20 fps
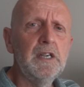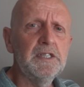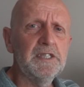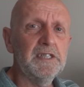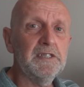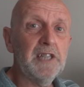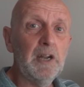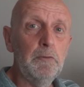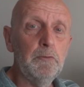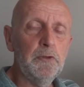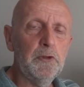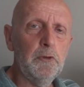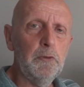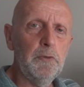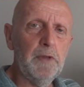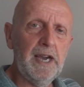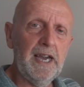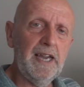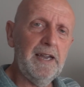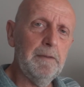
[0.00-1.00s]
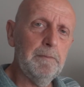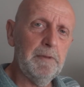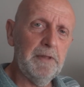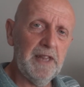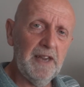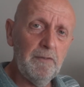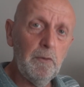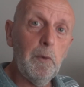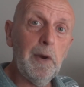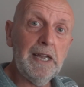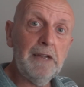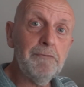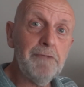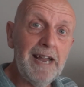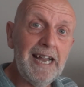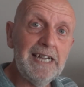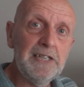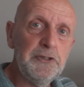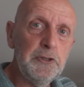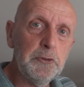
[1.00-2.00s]
So don't do that. But the other way
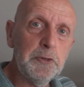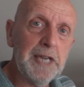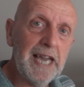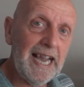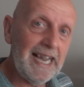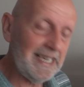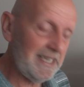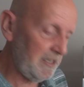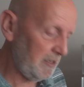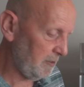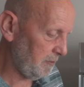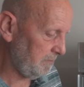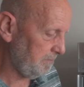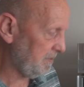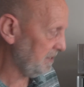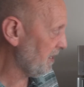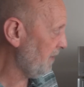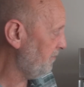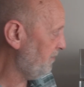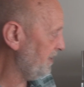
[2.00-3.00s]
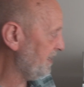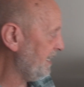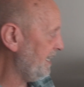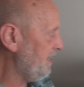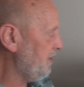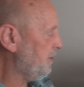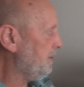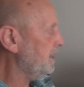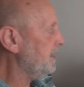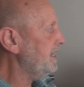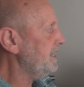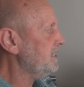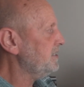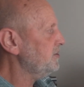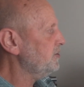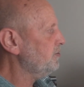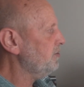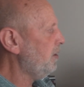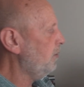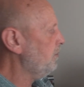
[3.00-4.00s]
round you can do. But don't forget you can get
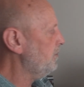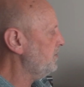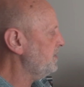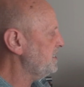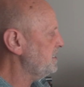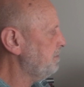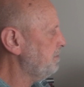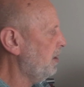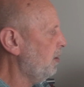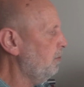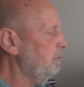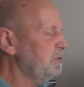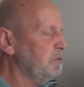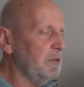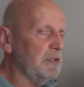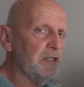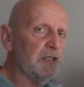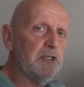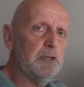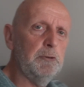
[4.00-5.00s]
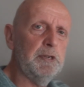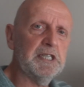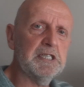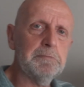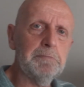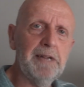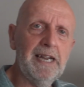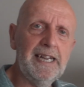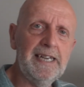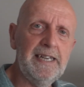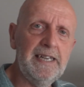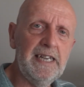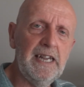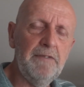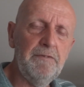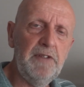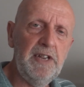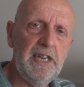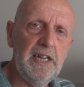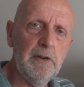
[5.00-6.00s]
control of bulbs, which I do explain in
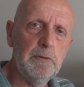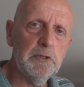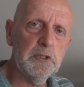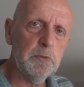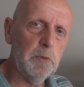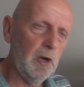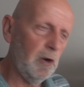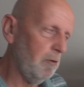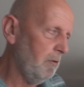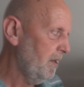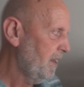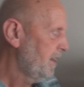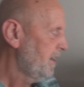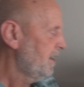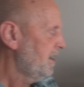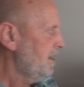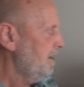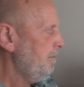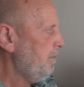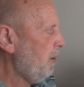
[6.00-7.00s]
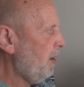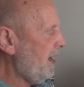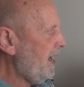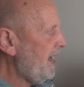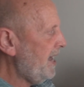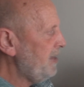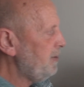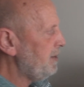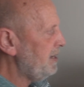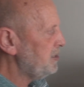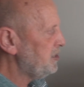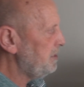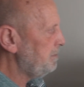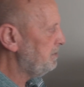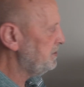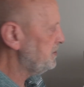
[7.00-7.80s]
that video as well, but how you actually